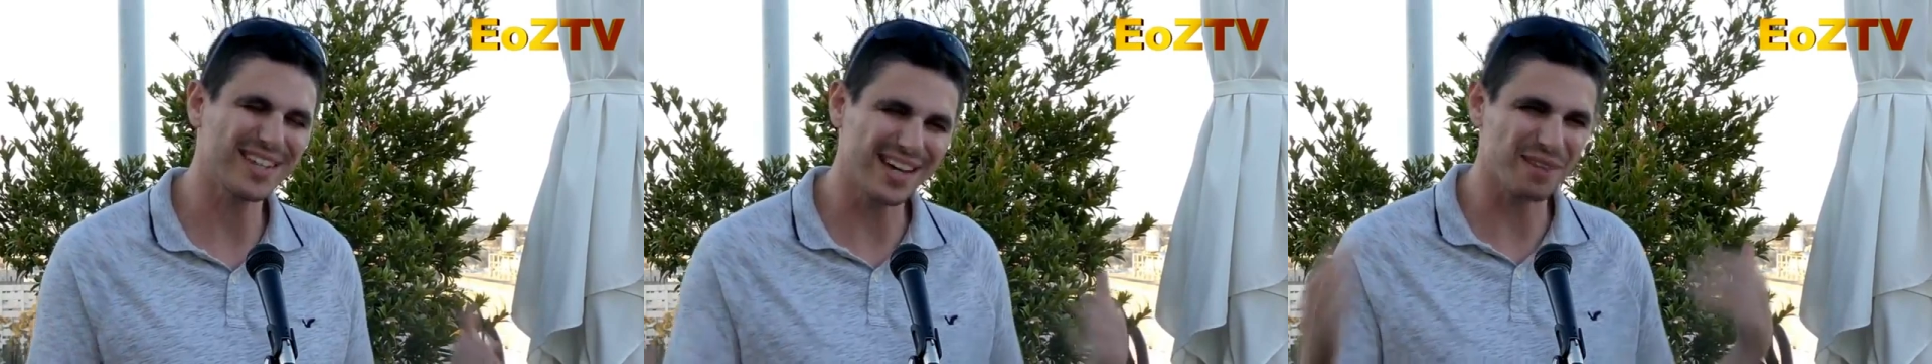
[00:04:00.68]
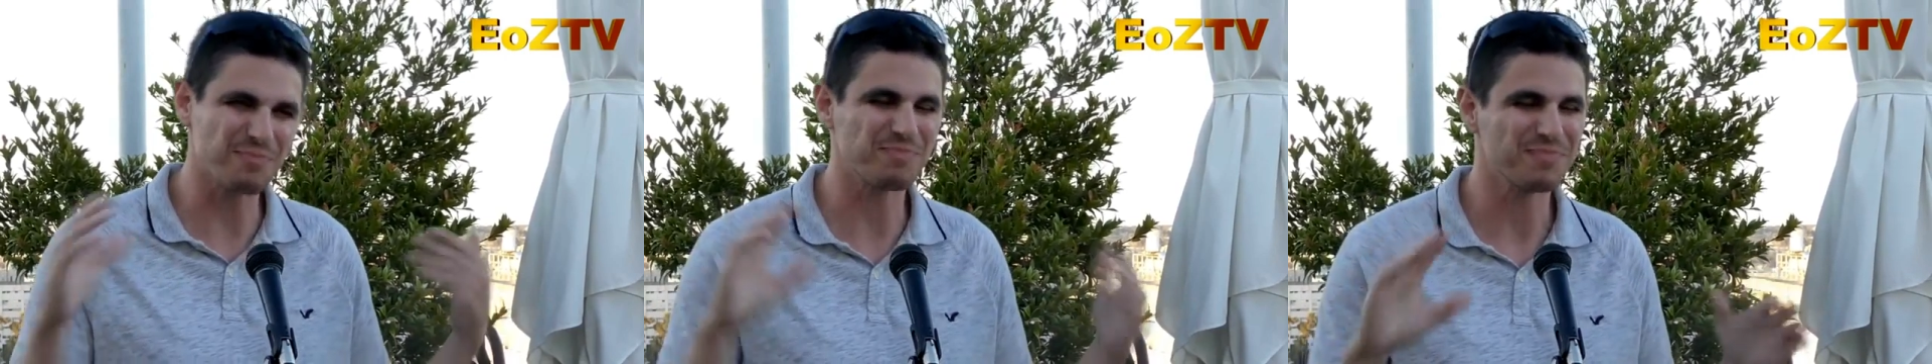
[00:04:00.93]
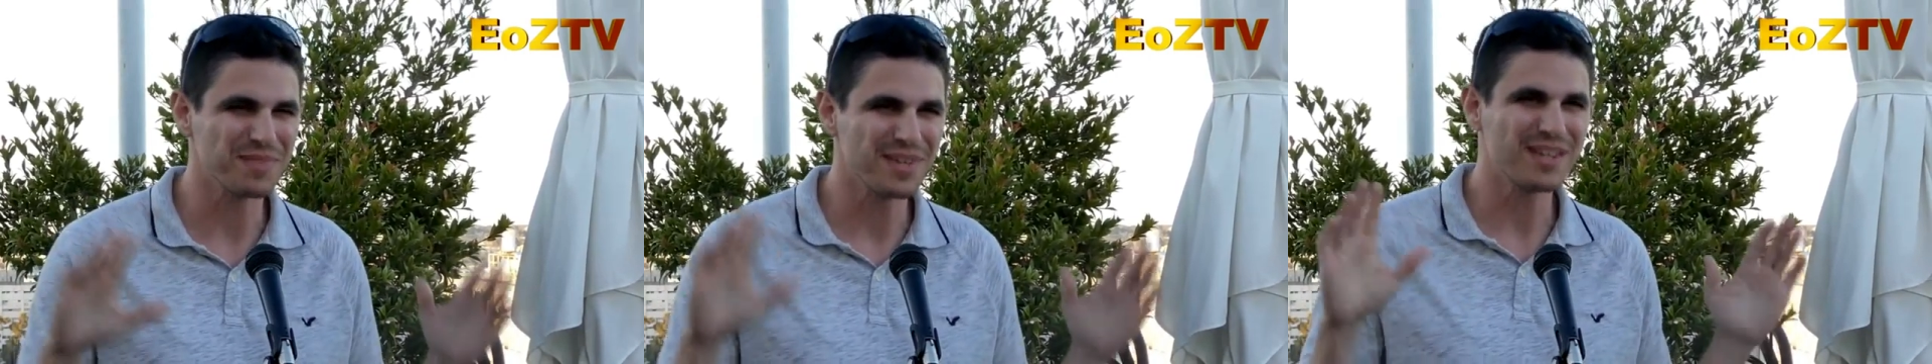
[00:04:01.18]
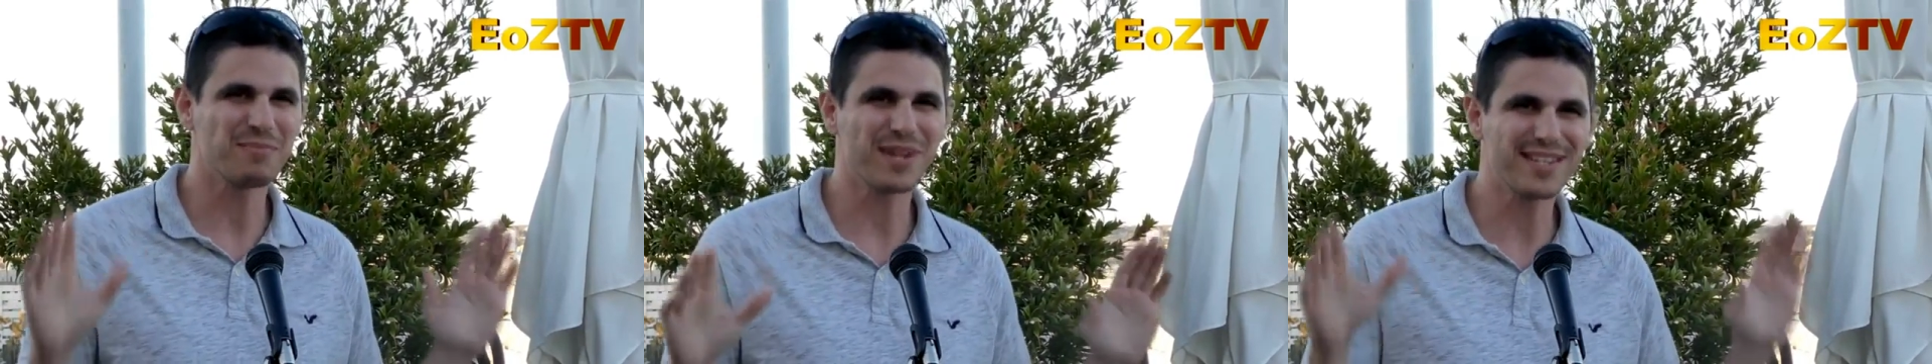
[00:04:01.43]
I kept
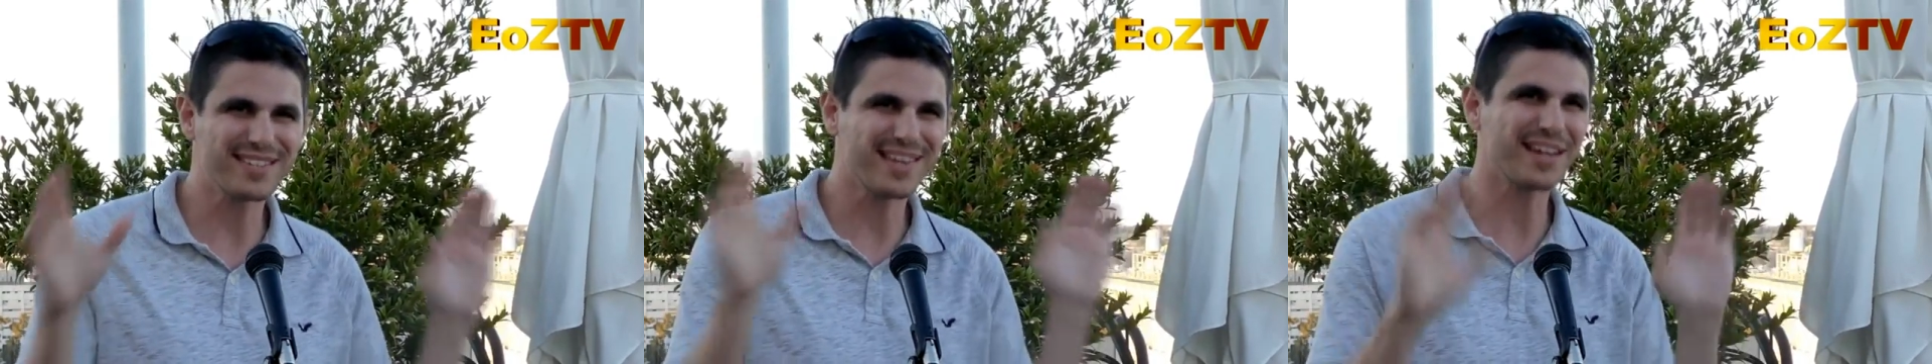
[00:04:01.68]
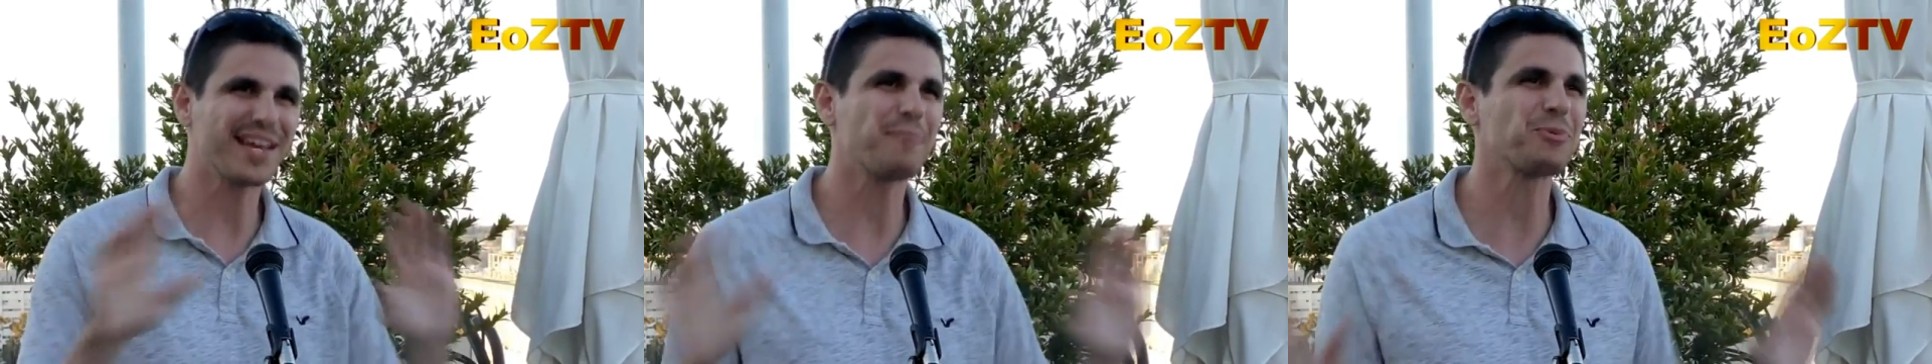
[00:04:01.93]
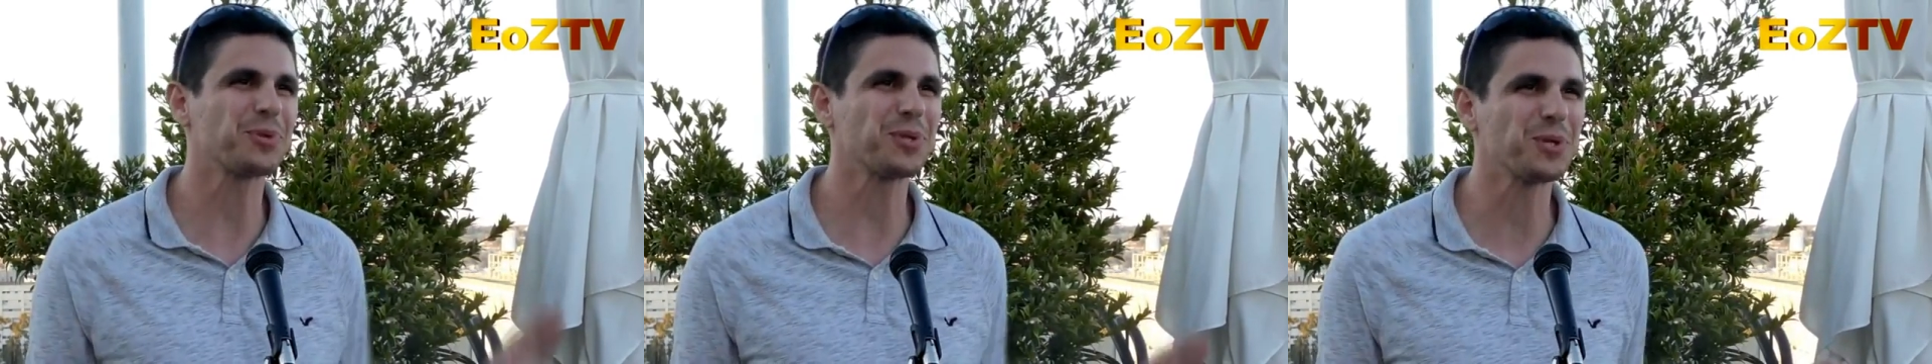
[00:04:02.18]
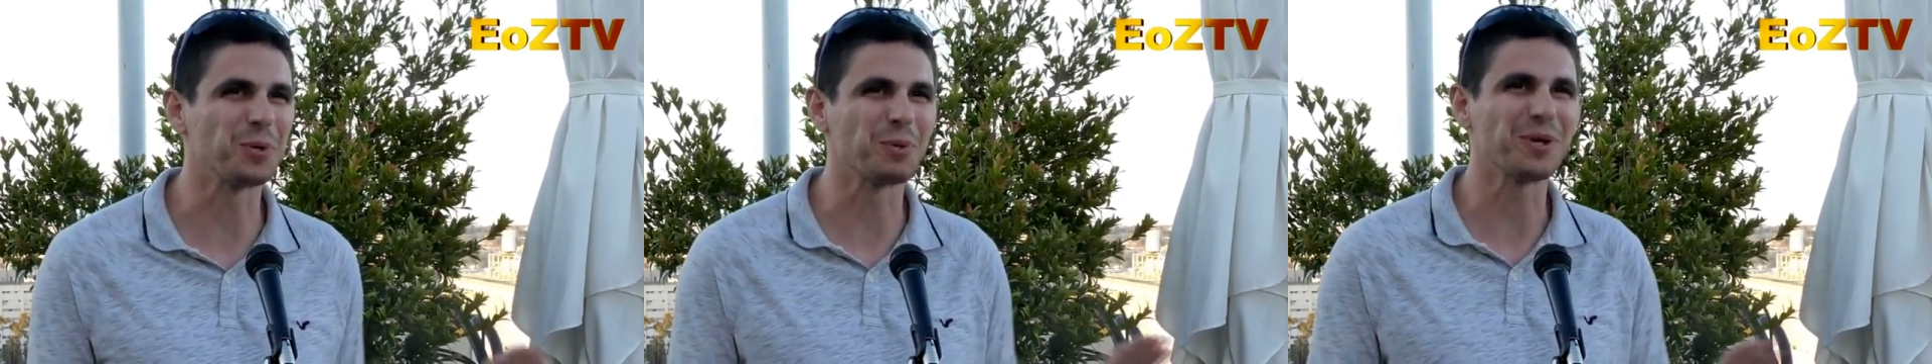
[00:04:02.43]
with
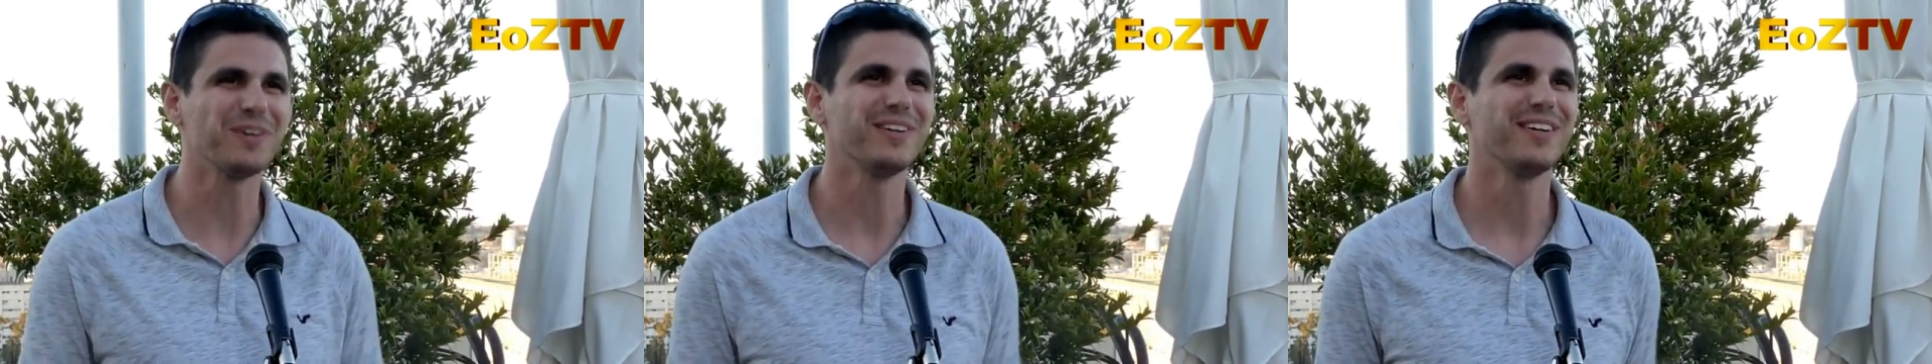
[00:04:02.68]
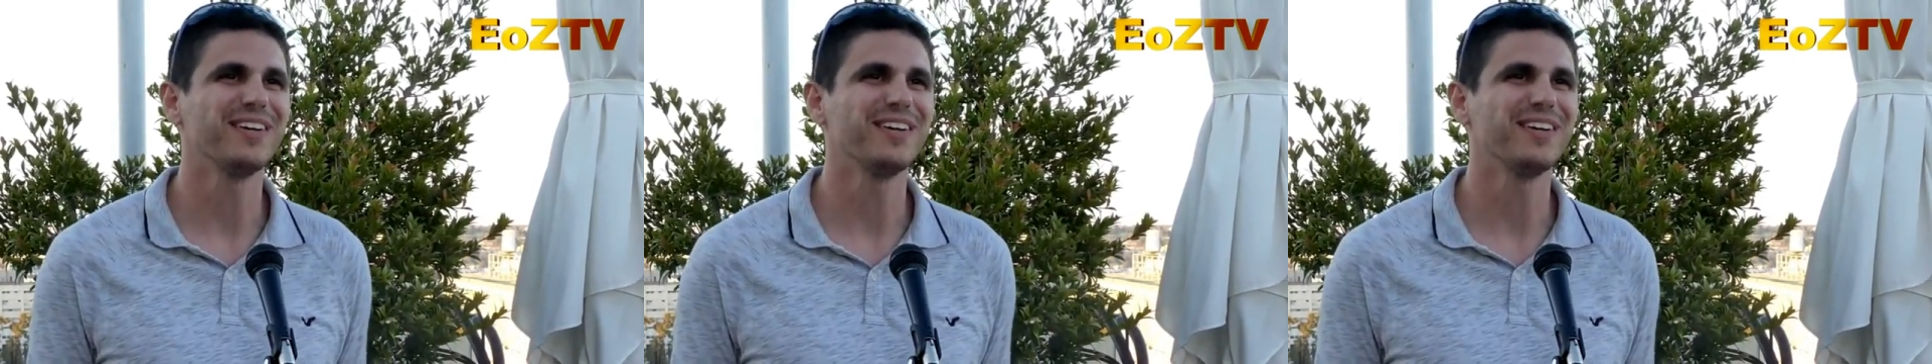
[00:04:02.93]
the humor.